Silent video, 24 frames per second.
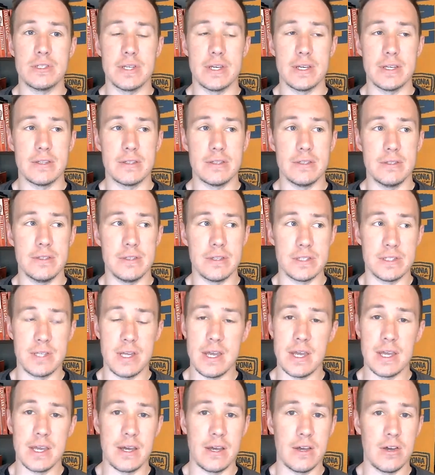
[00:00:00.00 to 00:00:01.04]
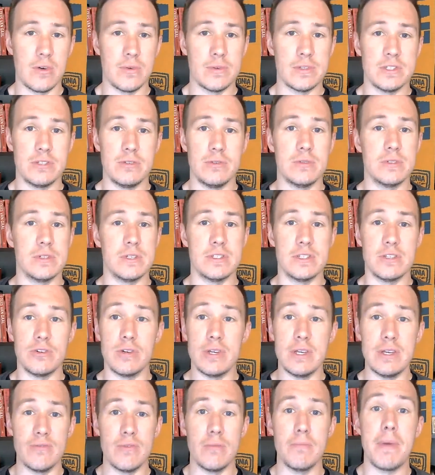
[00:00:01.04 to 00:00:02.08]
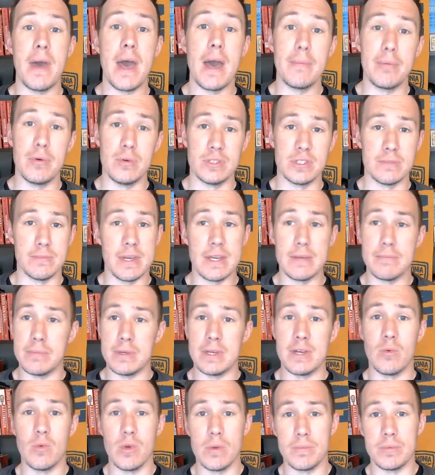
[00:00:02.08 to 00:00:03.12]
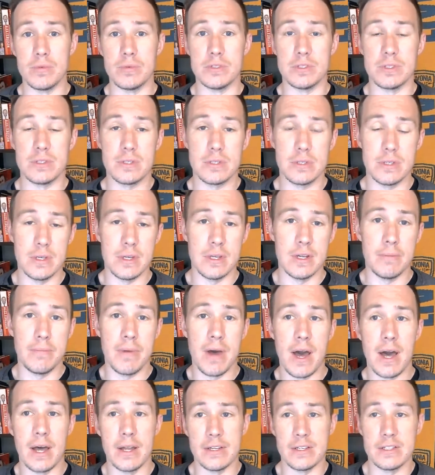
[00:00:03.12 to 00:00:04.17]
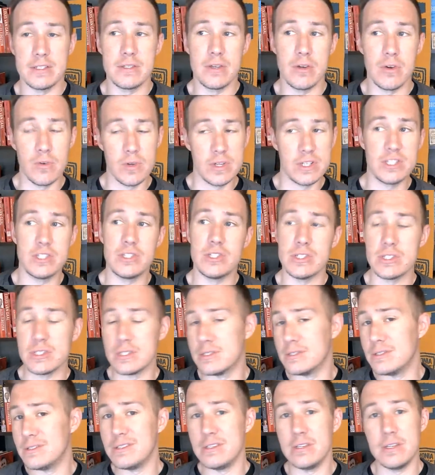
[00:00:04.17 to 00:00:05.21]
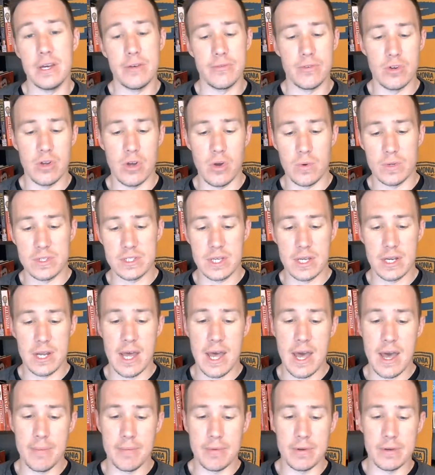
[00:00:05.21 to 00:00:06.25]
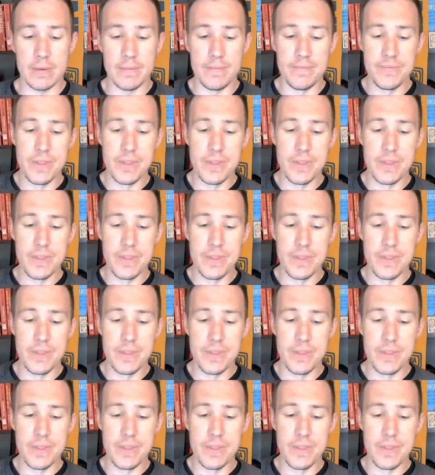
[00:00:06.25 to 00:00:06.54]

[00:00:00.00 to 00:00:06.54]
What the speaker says: Like the saying I always use is, even pebbles make big ripples in a pond. So it's just, you never know what's going to happen.